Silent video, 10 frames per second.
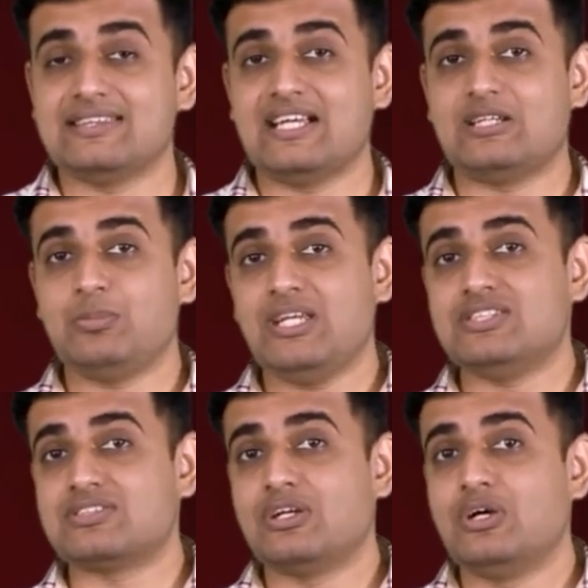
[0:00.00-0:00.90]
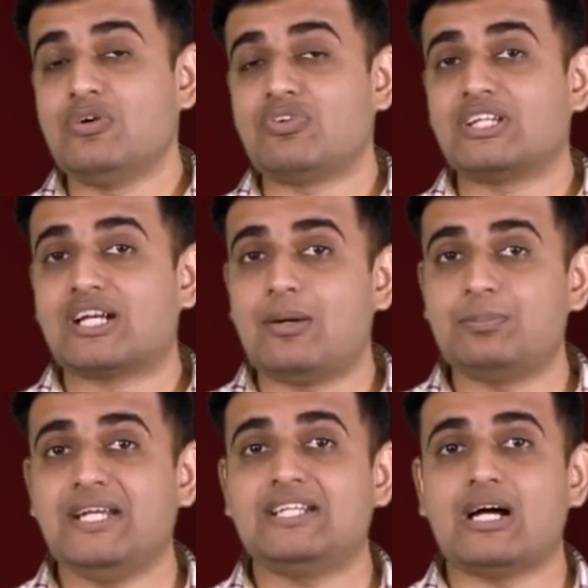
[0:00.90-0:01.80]
That means for the
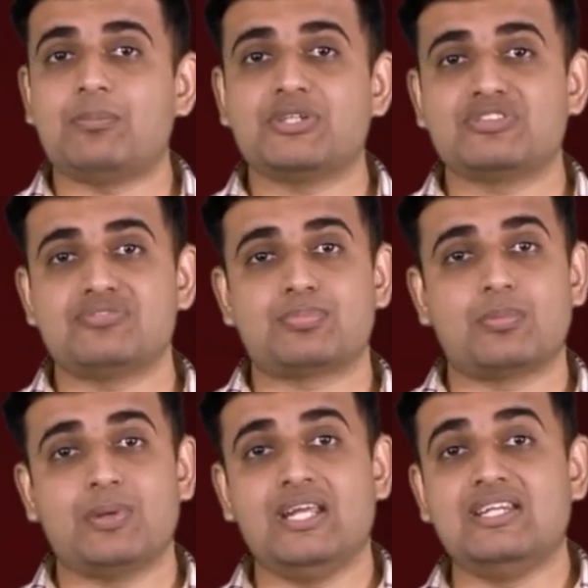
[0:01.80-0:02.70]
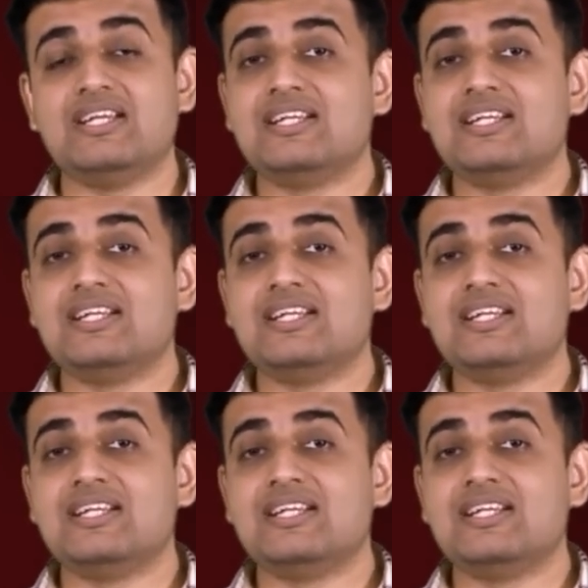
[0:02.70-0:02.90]
complete combustion of propane,